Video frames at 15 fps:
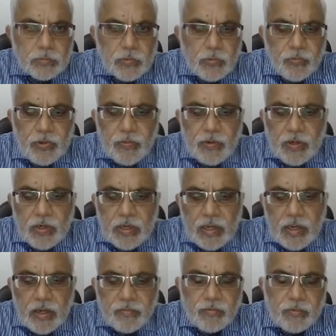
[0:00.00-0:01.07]
We will,
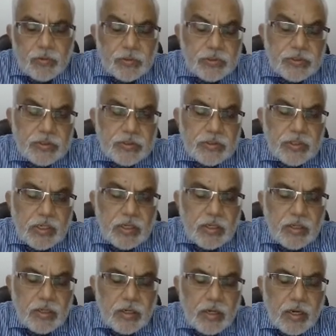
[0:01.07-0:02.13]
of course,
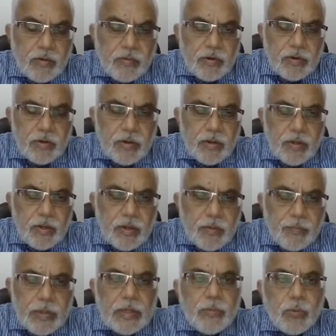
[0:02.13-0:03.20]
cover
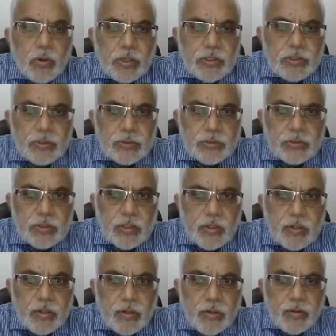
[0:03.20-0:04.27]
many more issues
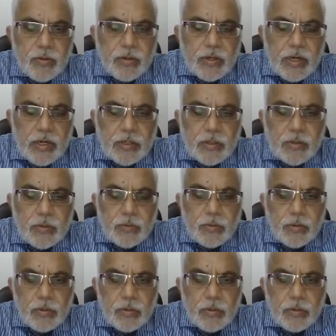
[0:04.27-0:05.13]
related to